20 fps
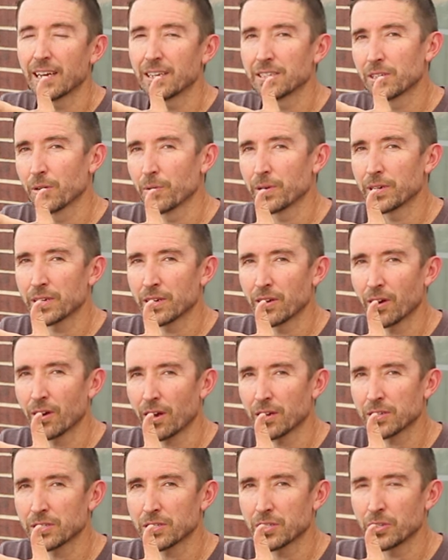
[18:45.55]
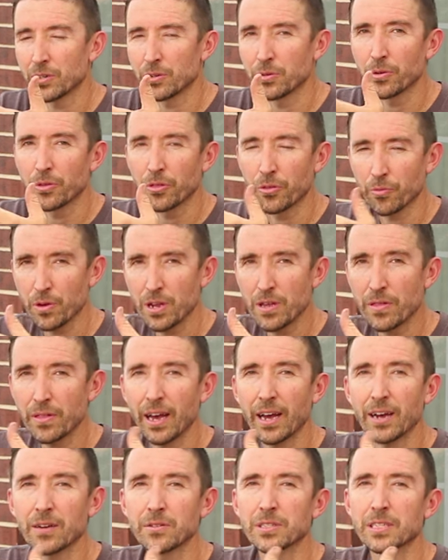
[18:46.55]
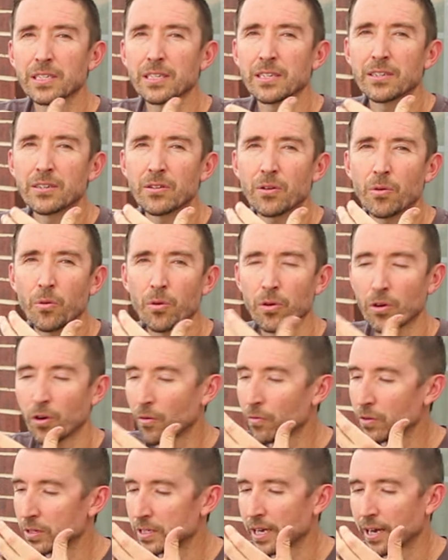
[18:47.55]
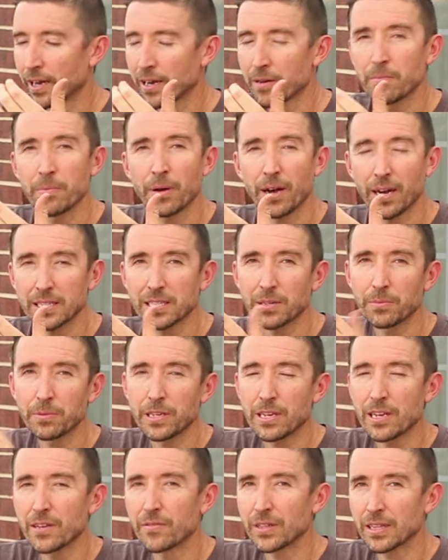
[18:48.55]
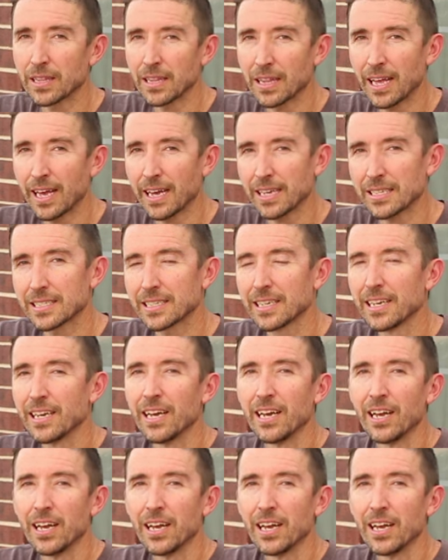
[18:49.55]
is going to cost you 3,000 or over time, possibly even less.